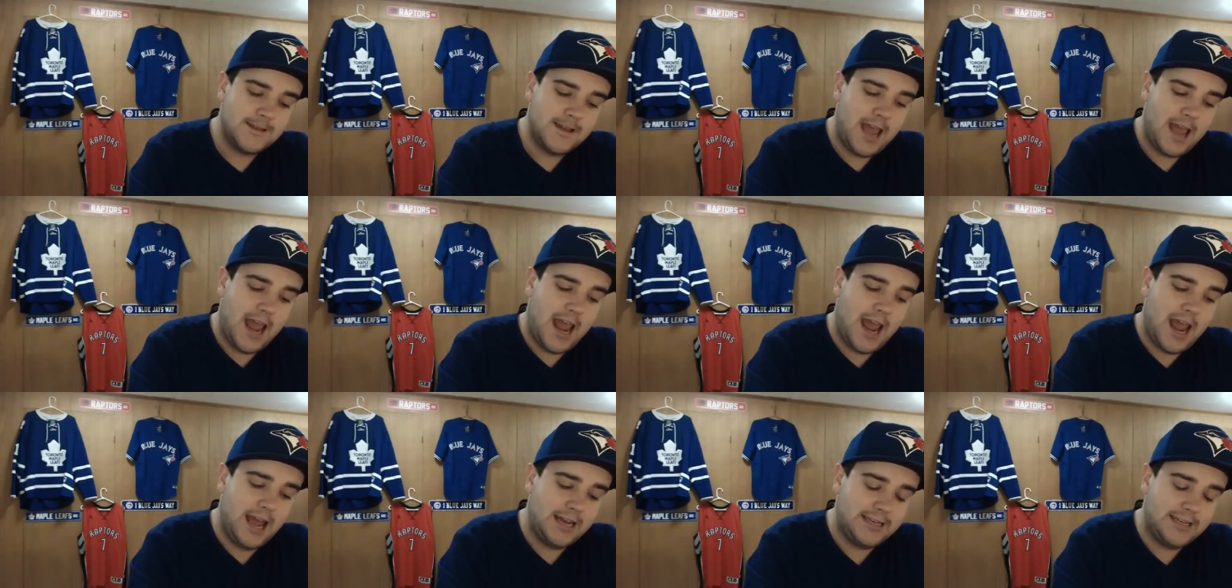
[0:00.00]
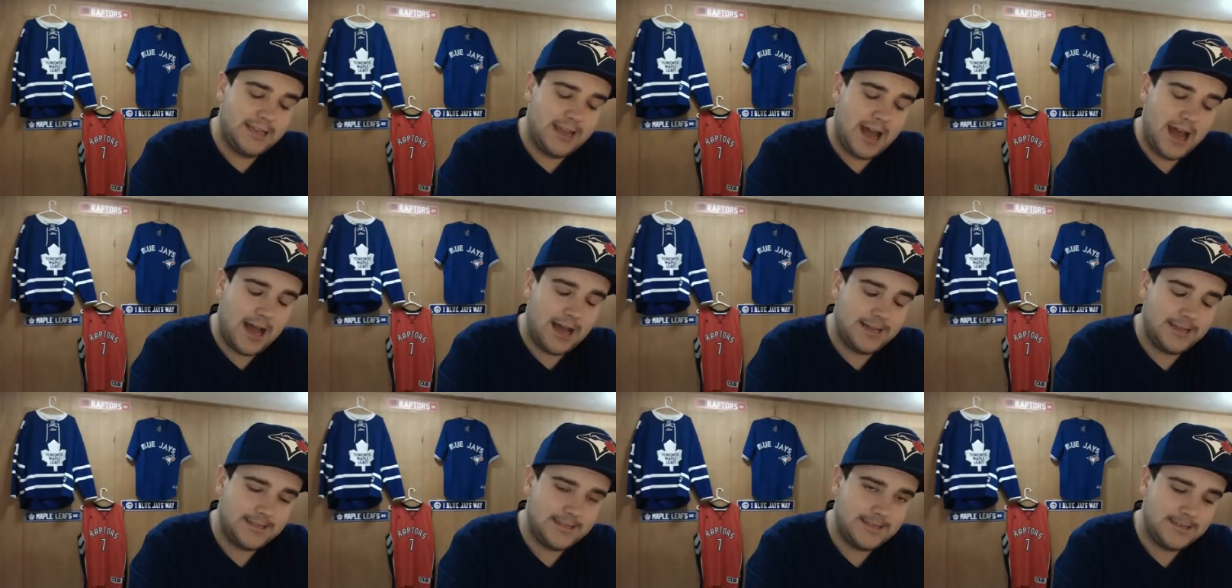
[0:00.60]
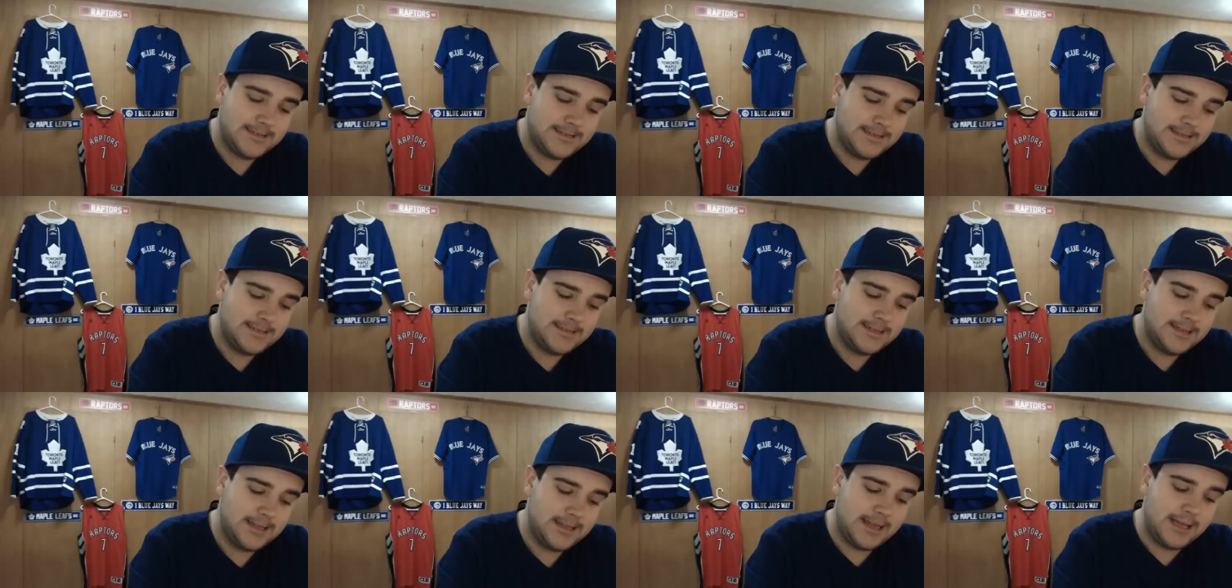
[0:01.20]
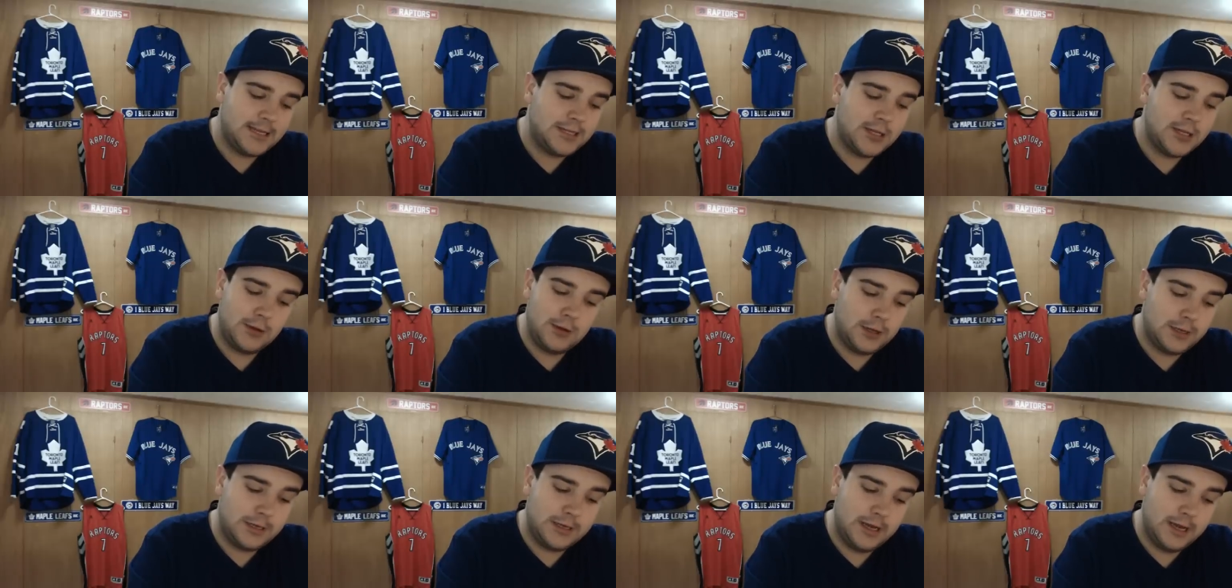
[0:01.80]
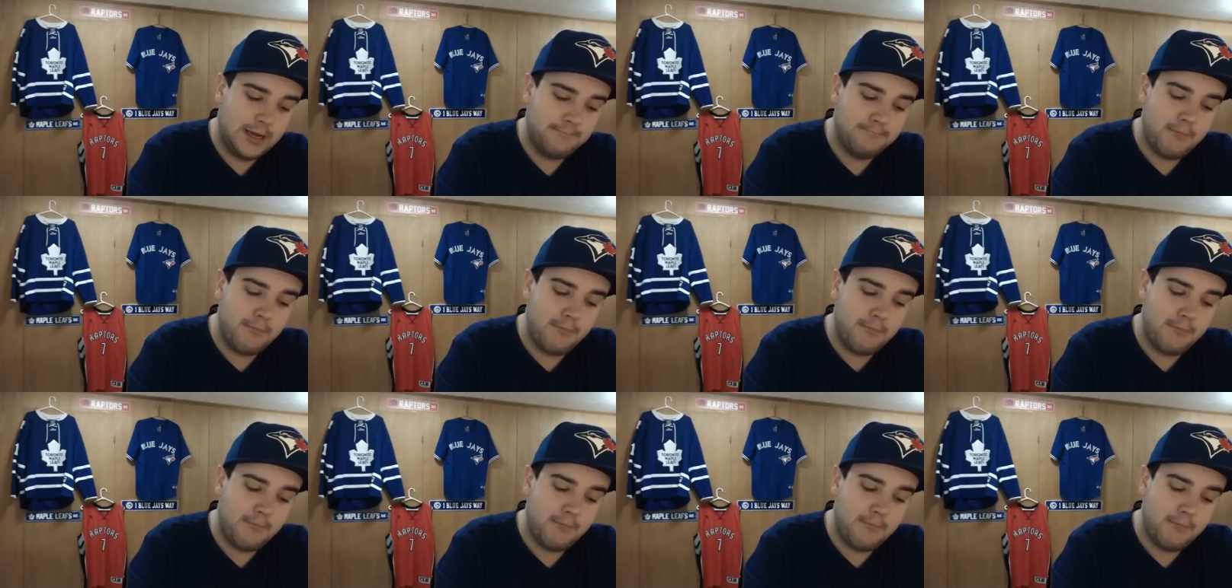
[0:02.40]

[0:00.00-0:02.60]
And. Uh, things don't look good.